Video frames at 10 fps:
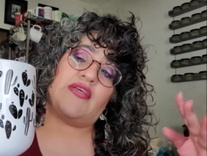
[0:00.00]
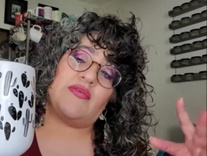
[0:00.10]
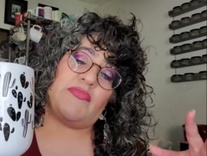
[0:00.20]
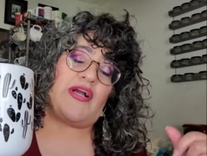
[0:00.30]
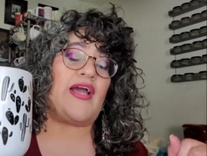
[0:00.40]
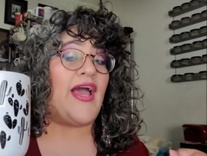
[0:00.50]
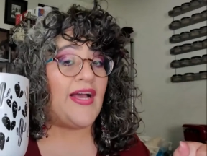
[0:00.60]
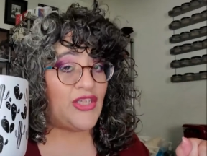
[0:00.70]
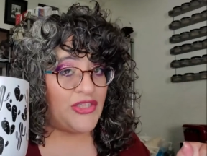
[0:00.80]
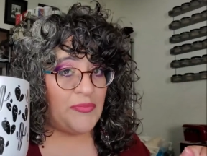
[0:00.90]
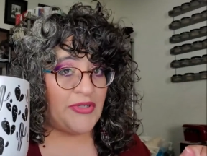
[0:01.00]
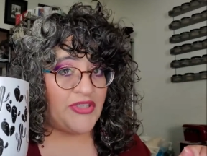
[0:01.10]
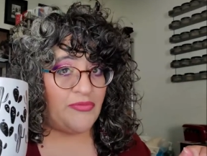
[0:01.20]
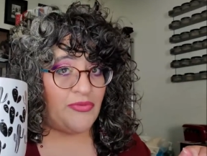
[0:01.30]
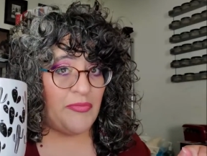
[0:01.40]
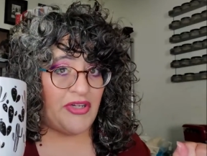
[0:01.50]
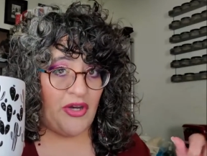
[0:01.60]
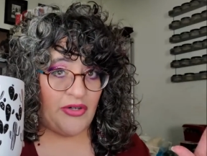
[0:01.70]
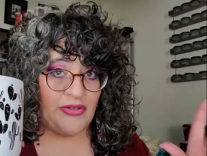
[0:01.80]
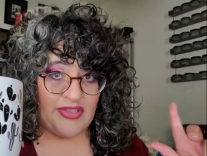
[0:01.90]
is a mug I actually picked up for my
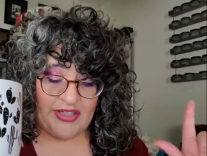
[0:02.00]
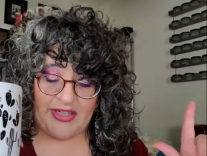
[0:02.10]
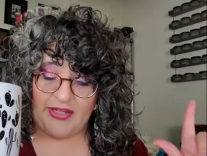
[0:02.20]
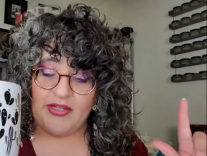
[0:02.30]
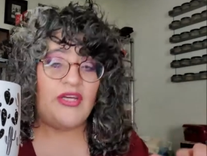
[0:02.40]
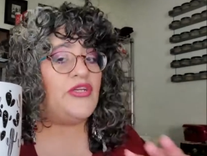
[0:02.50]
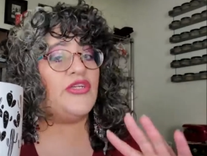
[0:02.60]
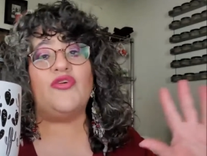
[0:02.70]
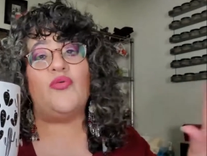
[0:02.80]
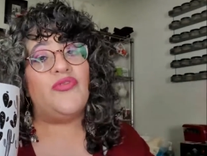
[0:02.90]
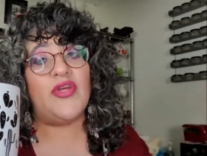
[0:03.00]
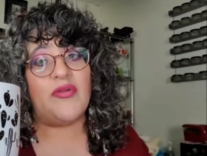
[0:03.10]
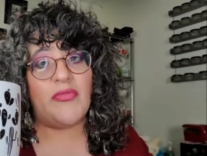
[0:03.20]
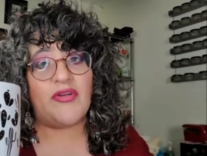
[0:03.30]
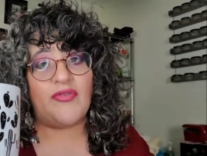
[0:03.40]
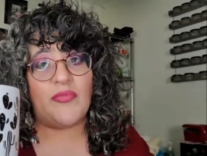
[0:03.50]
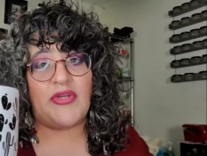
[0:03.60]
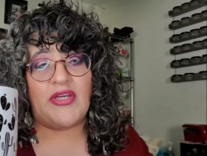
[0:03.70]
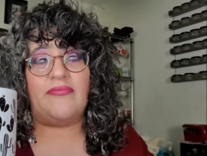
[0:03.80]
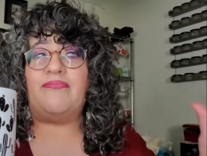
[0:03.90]
daughter Sunday. She's always getting mugs for
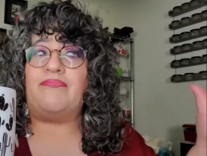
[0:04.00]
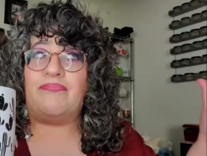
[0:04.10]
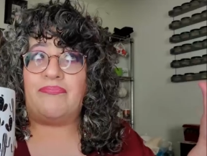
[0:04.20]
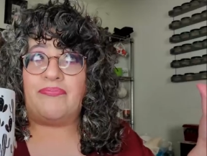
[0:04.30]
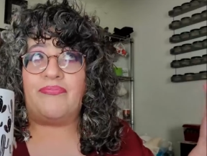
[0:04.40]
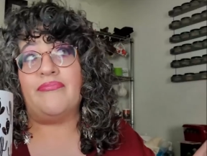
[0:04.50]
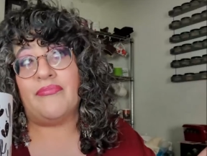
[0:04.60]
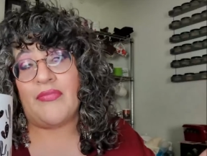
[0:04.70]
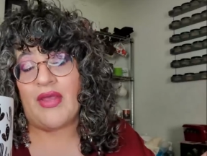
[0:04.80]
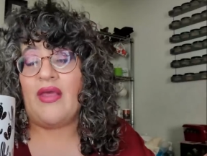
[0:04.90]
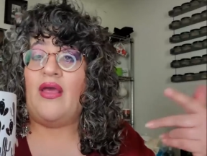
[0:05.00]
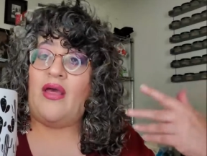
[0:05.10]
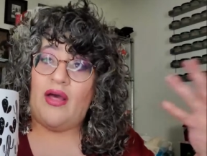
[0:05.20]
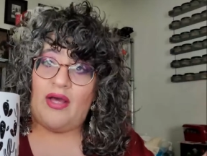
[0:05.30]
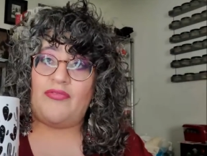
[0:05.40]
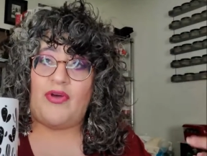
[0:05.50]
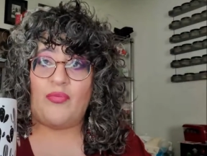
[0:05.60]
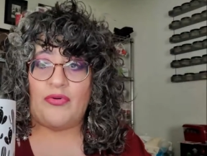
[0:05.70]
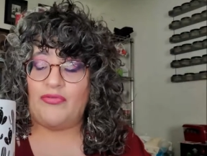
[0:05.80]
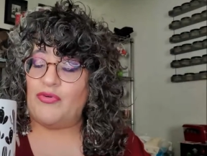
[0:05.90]
me. I
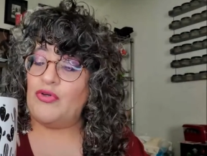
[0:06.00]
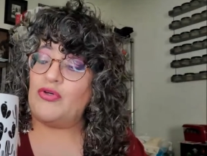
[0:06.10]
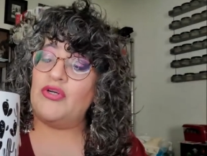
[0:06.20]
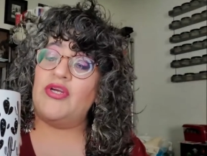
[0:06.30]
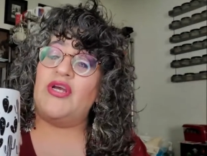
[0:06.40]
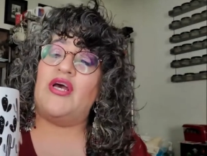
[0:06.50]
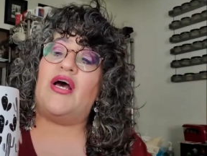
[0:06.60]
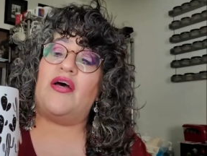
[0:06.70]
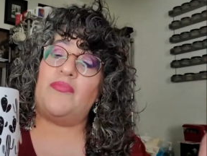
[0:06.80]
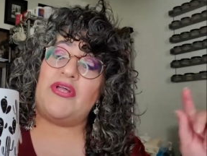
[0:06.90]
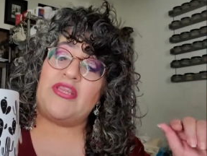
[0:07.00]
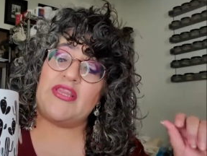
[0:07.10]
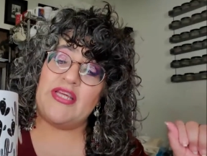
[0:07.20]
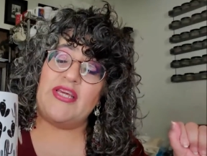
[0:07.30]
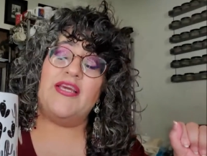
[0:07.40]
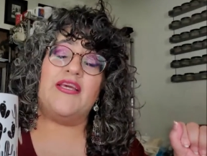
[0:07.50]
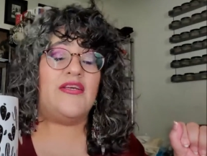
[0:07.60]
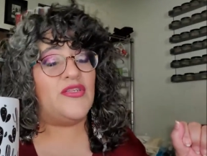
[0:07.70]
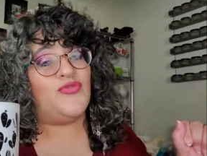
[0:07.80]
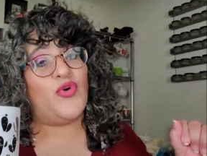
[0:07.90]
found one for her. Uh, but the thing
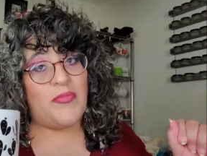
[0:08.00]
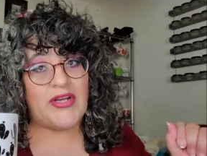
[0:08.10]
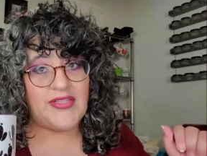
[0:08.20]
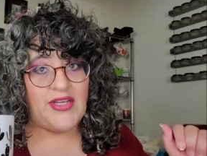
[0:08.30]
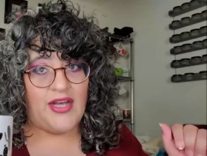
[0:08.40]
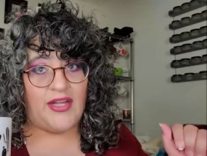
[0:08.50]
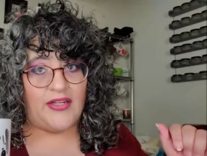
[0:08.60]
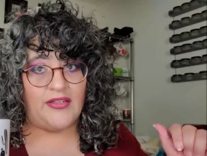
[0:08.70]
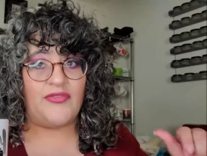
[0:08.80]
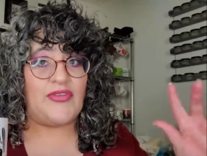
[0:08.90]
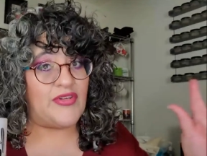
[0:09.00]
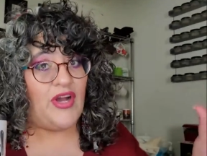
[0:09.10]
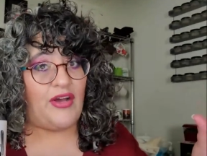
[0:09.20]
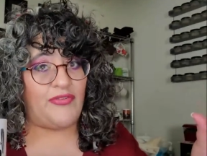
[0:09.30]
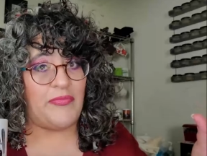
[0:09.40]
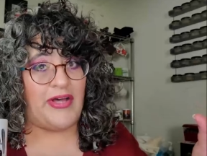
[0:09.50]
is, for my son, if it's a coffee